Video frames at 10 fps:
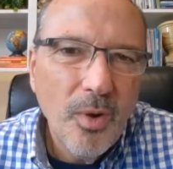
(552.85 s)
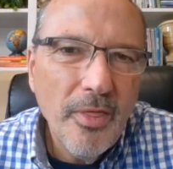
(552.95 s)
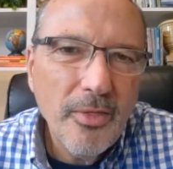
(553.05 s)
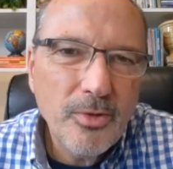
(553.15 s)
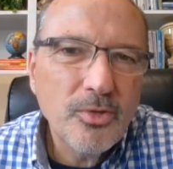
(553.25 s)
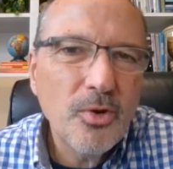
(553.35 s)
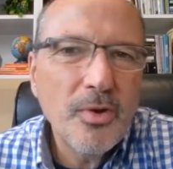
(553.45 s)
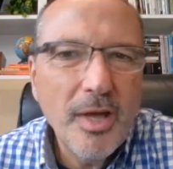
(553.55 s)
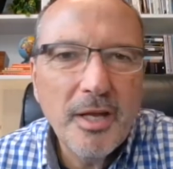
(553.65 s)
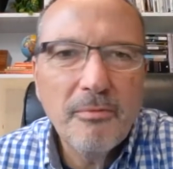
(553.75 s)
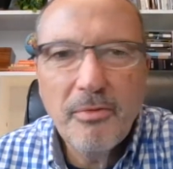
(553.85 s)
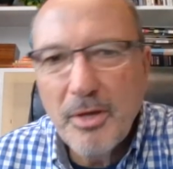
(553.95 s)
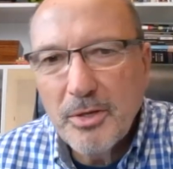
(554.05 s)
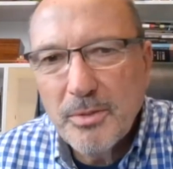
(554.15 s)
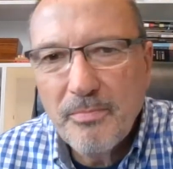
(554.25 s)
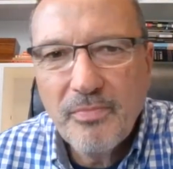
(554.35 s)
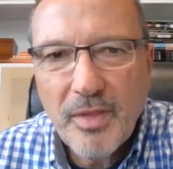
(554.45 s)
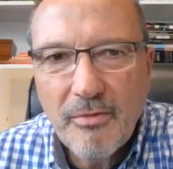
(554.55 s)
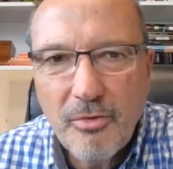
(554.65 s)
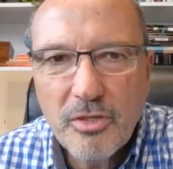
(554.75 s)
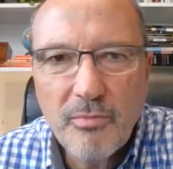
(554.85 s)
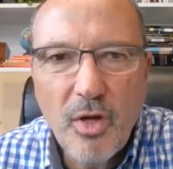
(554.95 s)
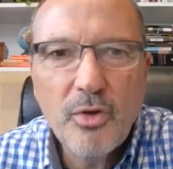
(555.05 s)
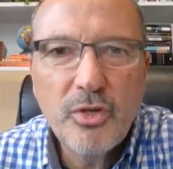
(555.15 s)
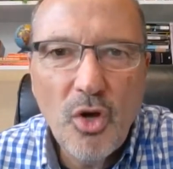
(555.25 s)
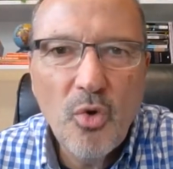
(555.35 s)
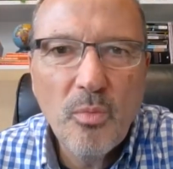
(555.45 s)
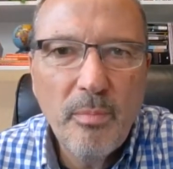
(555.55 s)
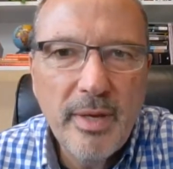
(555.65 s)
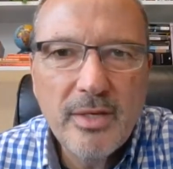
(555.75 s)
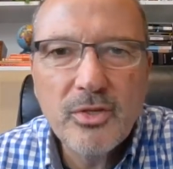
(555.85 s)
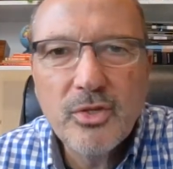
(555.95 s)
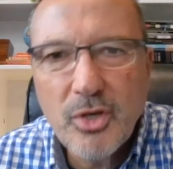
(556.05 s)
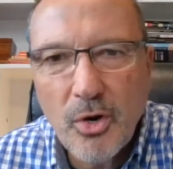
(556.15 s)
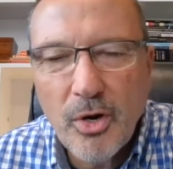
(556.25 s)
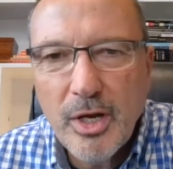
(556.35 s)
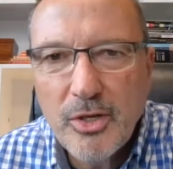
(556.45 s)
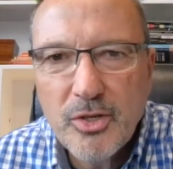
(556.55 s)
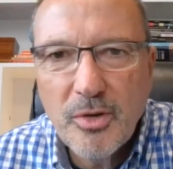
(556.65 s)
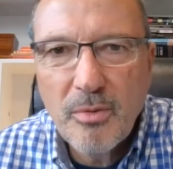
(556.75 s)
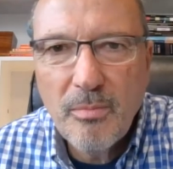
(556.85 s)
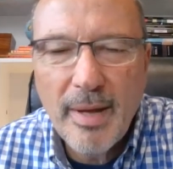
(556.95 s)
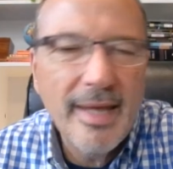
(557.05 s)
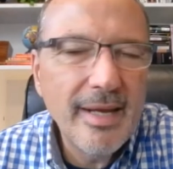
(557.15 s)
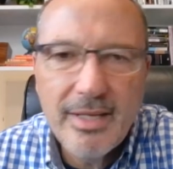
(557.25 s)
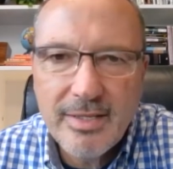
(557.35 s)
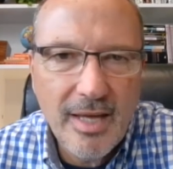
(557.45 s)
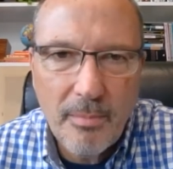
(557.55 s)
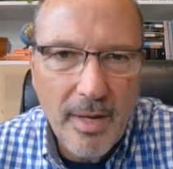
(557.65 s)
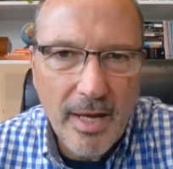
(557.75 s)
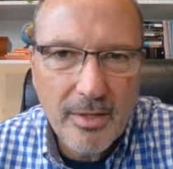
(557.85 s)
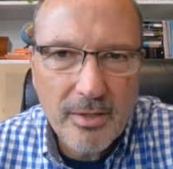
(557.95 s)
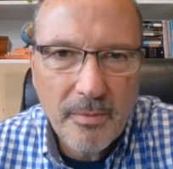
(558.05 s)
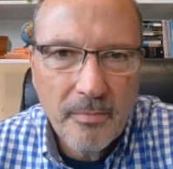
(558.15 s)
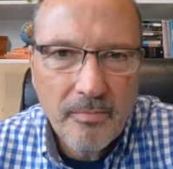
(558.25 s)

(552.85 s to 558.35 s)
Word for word: Well, I think there's certain negative things. First of all, don't be discouraged by any setbacks.